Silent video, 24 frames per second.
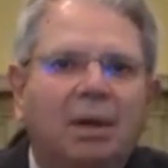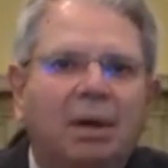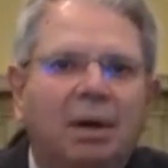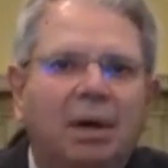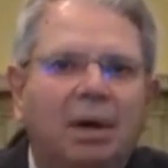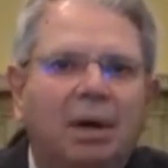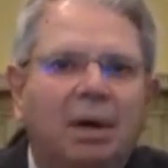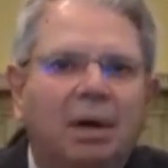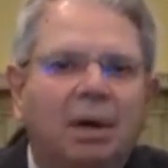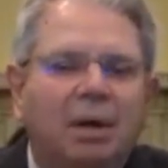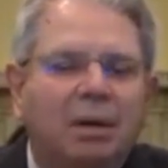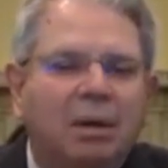
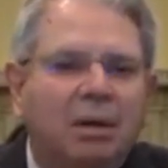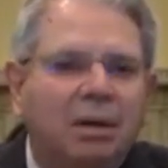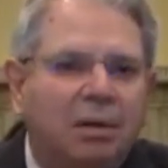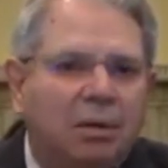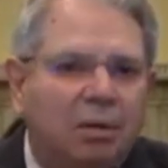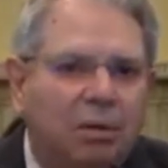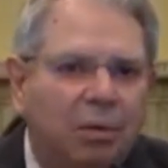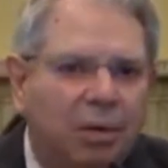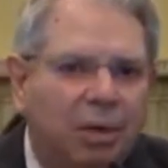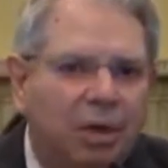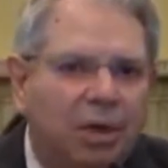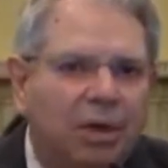uh,
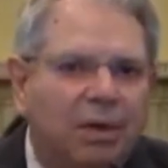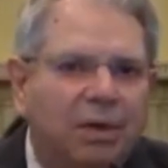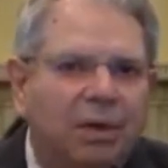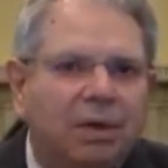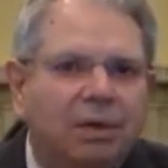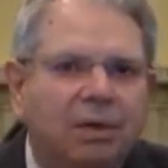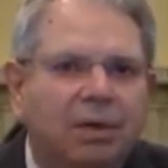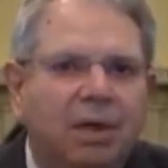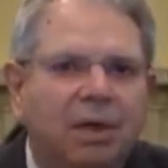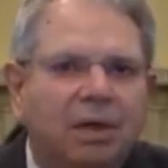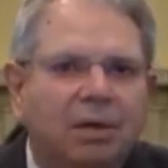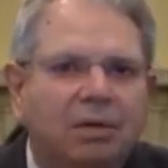agreed
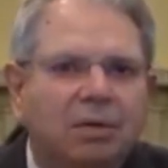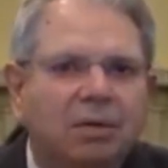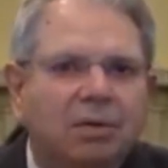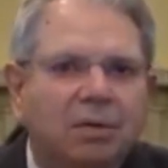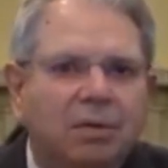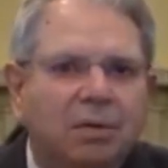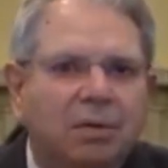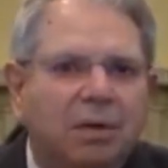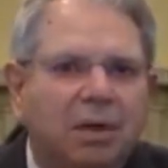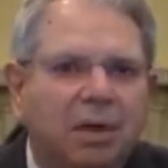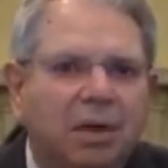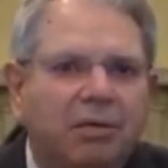that they'd
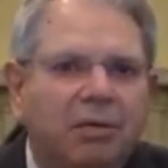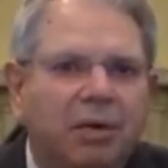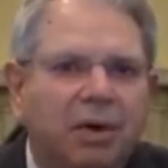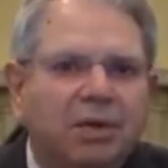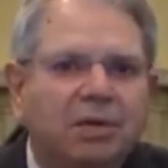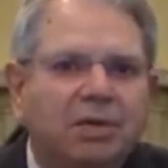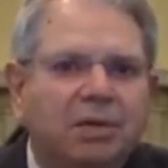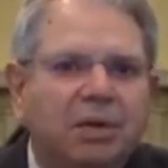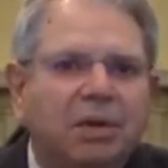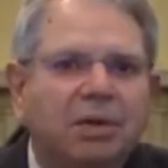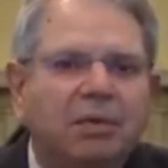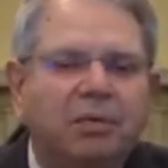just give
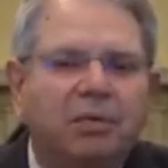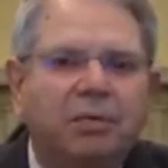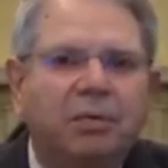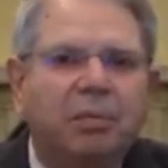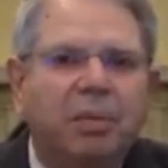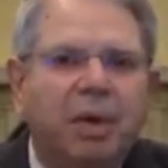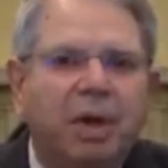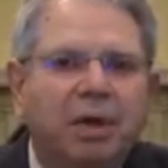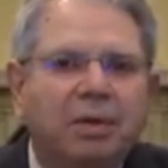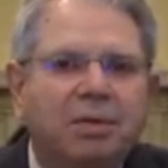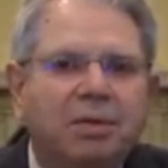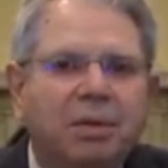us the
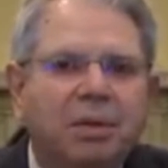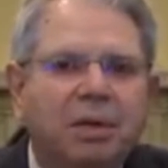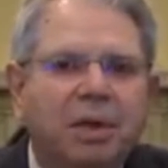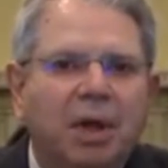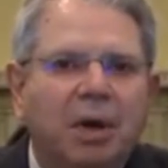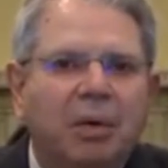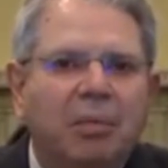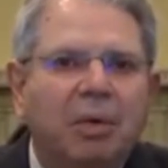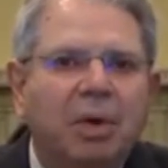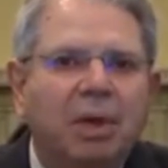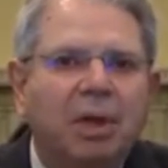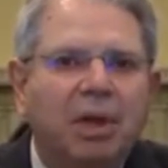information
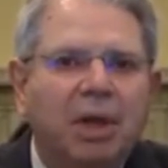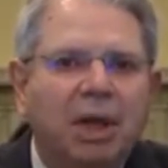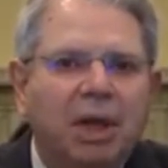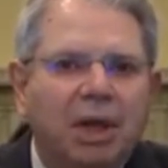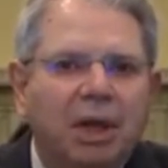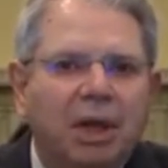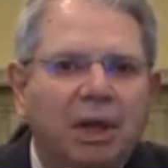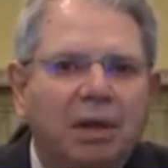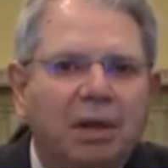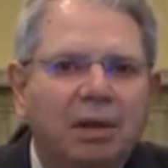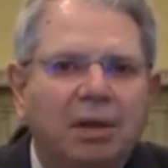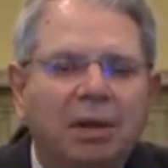that we
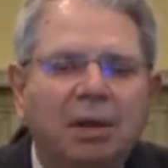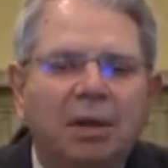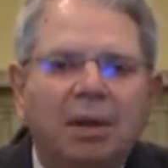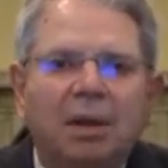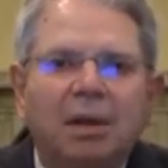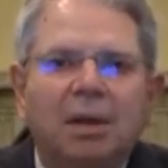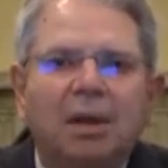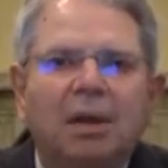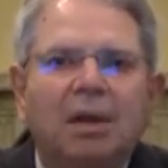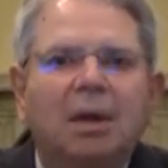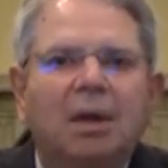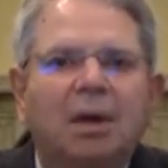needed
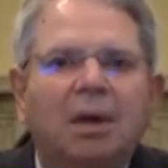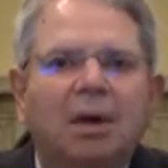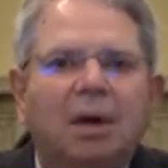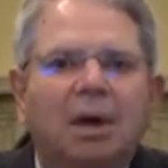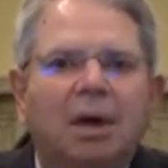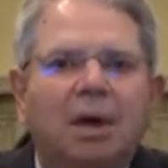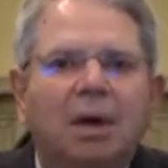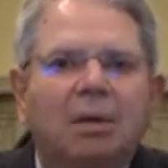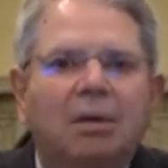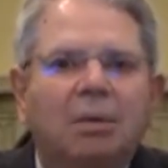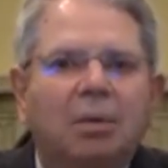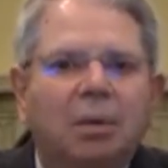
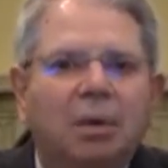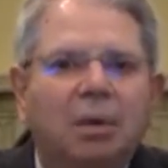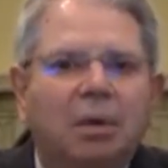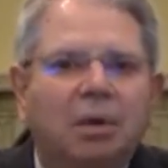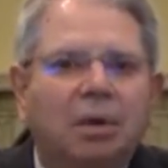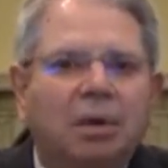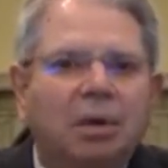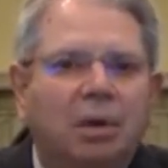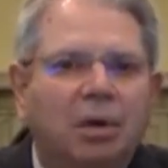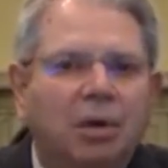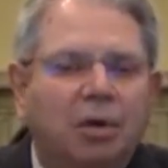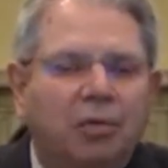uh, in
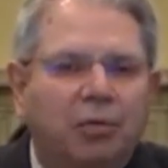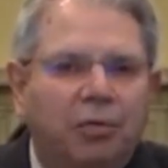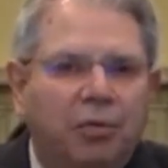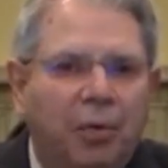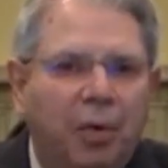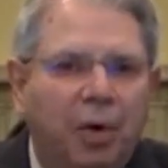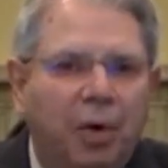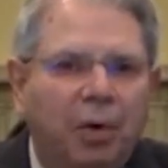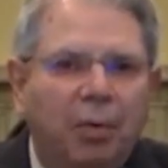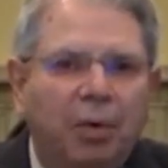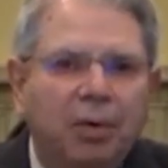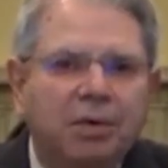order to go
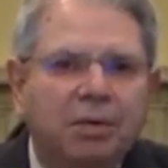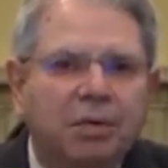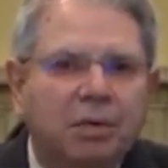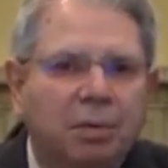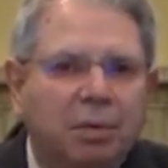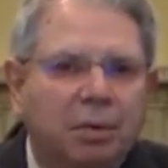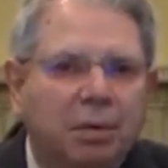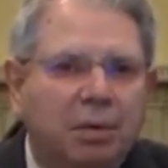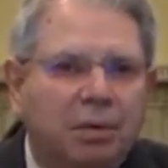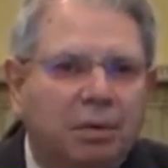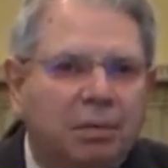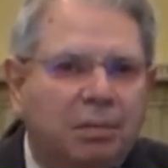forward.
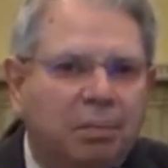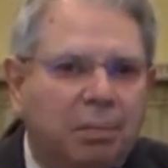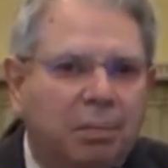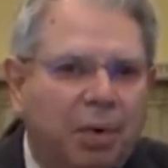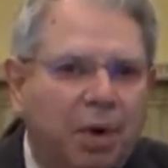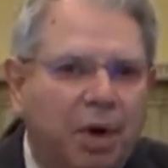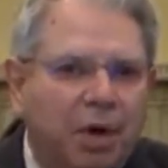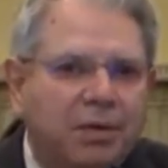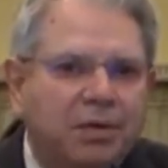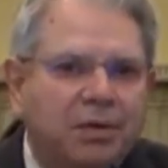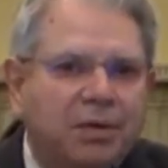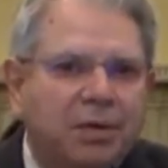So we're in the
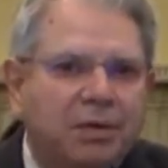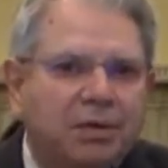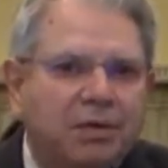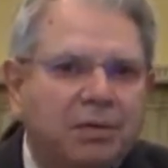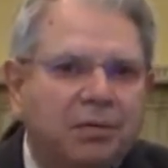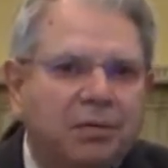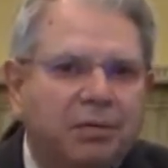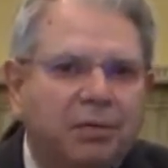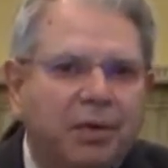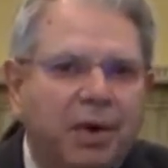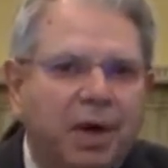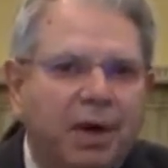
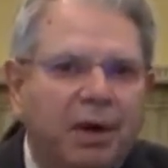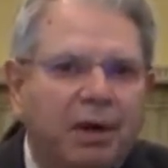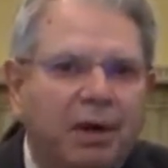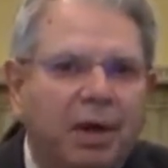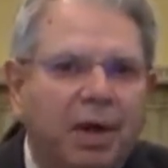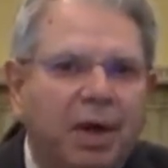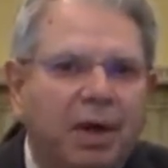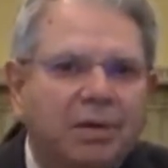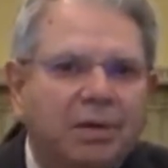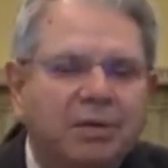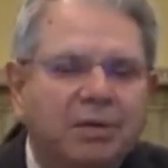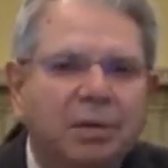process of
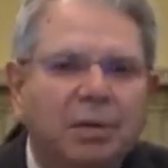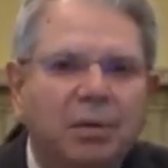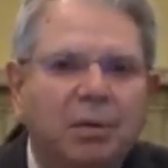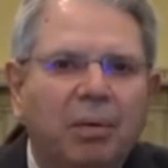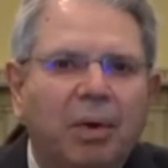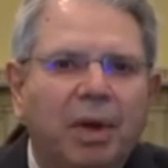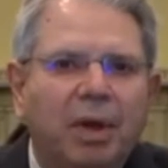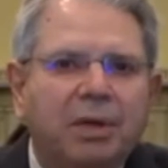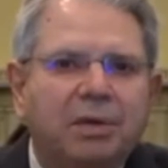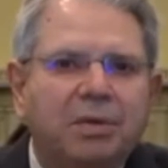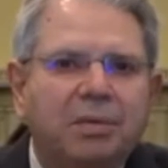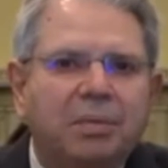finalizing
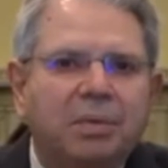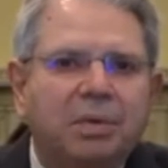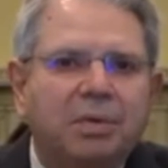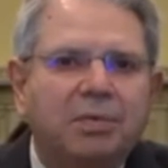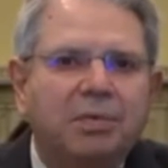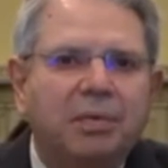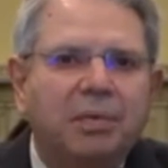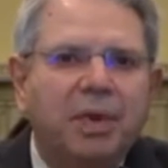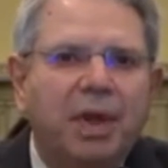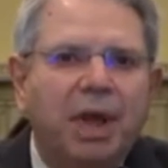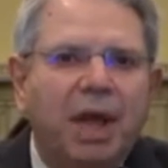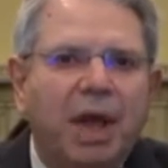
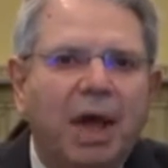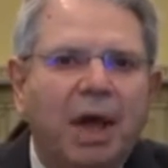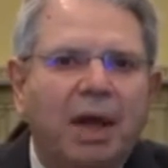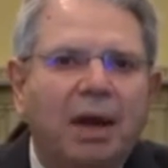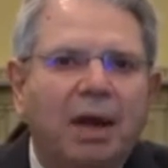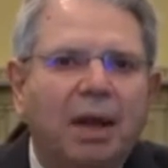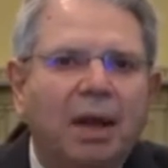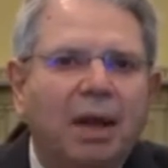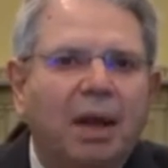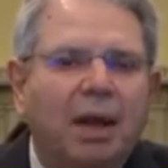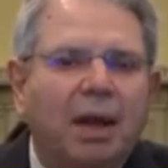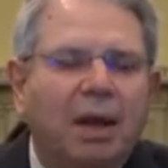arrangements for
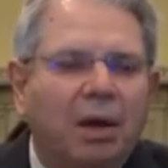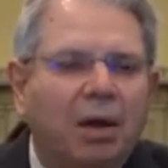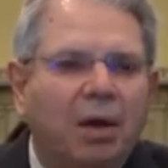that.